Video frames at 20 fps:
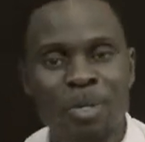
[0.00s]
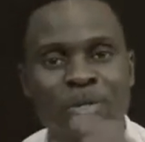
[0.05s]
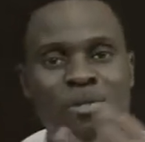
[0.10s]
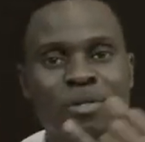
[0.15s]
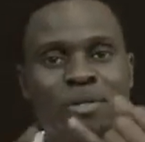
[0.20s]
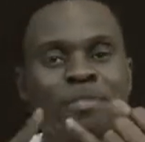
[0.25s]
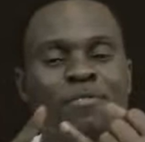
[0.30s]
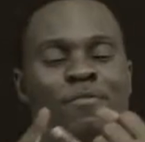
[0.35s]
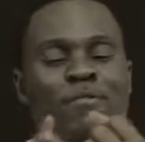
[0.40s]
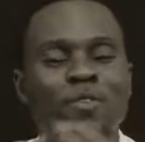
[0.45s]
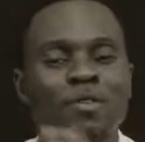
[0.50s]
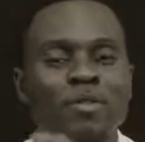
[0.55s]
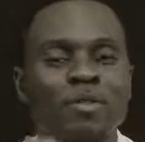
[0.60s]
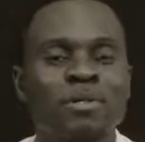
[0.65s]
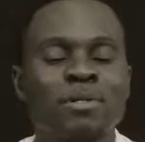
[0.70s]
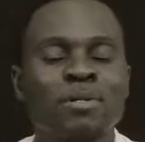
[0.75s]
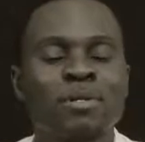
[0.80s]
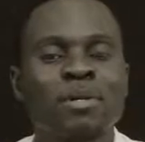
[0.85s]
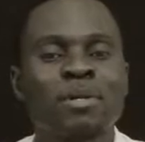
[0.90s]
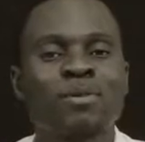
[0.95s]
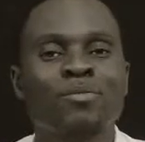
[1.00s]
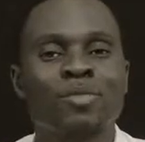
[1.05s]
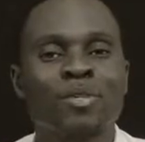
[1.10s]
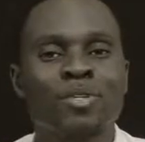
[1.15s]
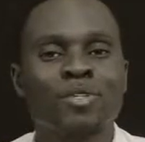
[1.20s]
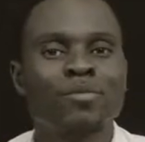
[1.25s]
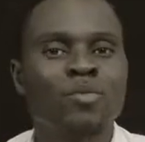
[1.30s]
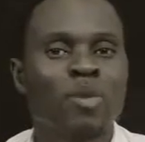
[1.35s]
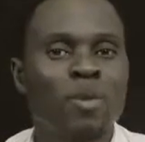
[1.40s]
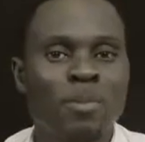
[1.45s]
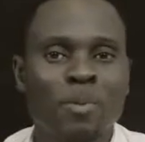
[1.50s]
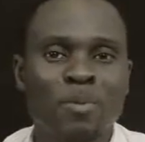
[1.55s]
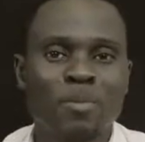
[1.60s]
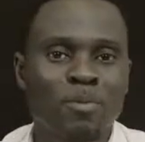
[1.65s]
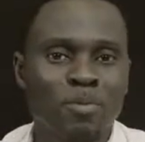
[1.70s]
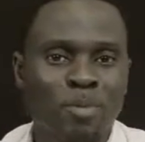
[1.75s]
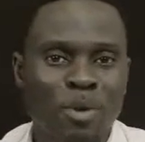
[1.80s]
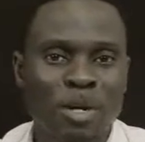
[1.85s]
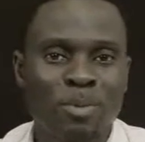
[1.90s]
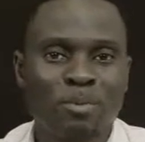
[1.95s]
So the first reason why
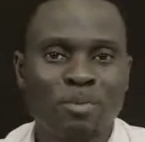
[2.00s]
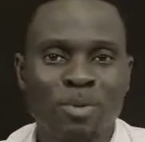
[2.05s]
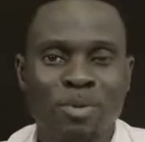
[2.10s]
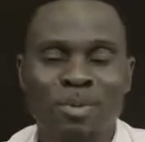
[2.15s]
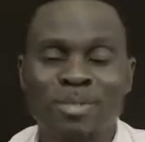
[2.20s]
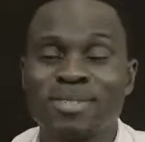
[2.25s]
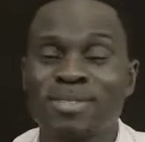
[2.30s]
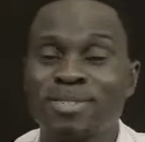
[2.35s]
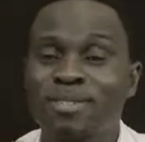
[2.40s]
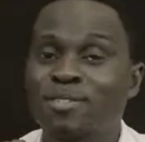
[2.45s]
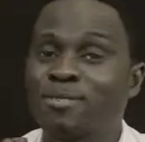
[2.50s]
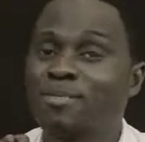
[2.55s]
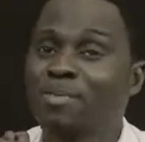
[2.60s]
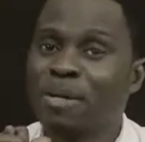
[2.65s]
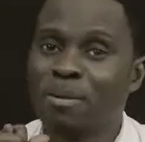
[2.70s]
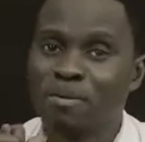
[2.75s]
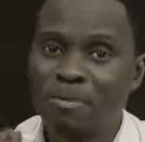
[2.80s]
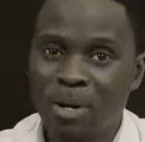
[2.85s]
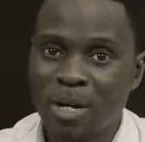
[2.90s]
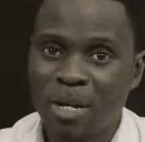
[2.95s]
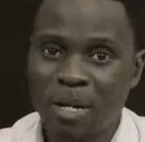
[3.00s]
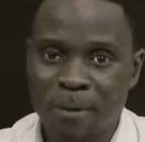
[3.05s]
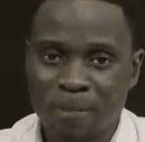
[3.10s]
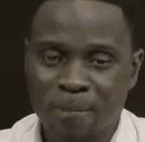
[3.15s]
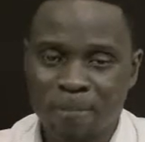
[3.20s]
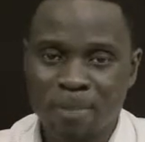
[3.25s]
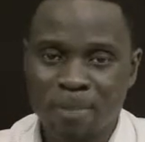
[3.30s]
people write books is to make money,